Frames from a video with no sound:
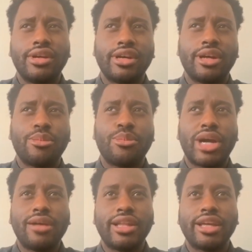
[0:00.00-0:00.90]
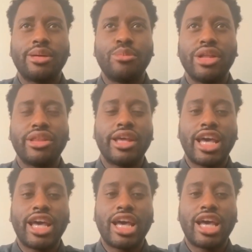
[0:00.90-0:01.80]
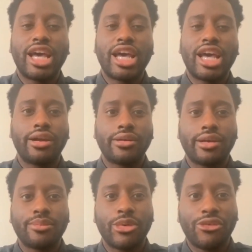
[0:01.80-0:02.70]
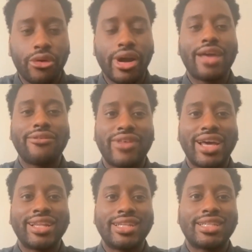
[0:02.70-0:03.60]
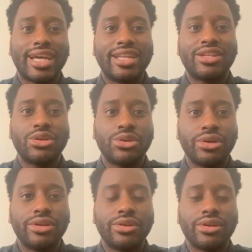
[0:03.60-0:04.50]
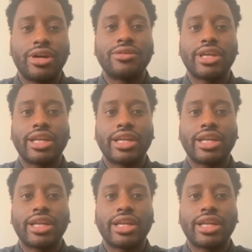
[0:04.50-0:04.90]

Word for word: probably like a month and a half before I finally decided to do it. You know, I was